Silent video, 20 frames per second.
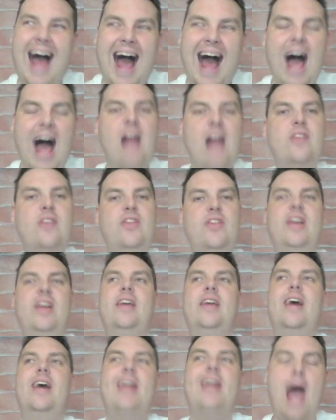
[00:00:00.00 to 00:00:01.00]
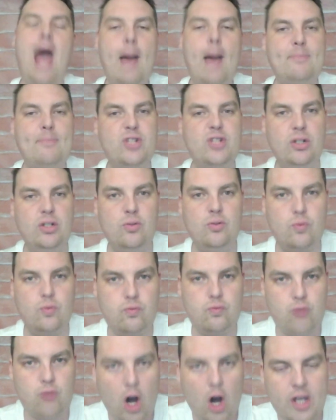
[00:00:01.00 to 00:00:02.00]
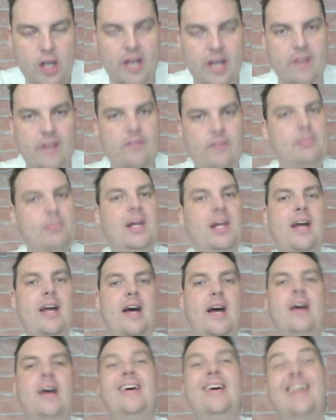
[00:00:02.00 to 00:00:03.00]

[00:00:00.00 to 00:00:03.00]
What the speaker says: I think an absolute rocket of a player.